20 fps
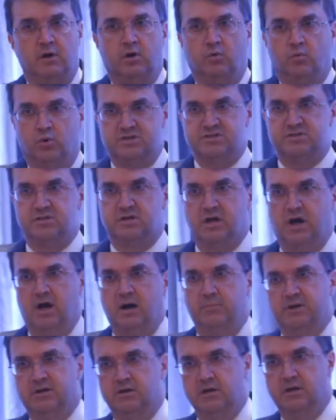What's the
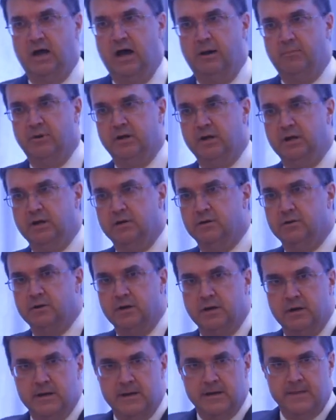common denominator?
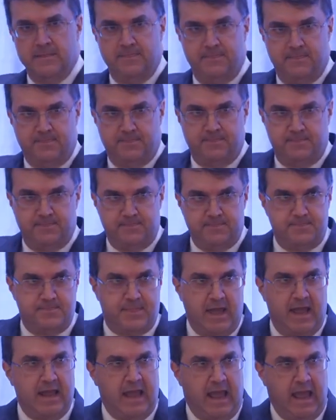
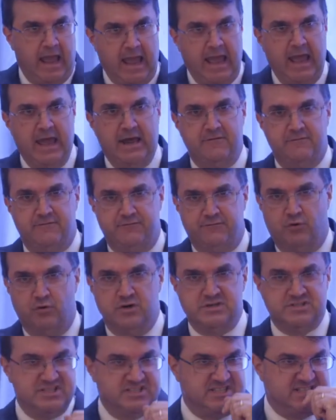They had
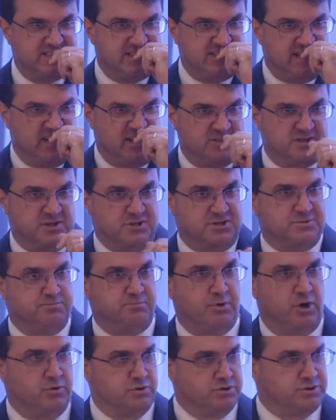forces at their
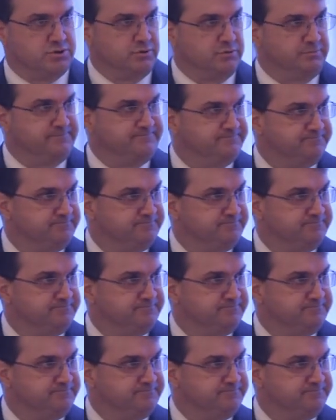disposal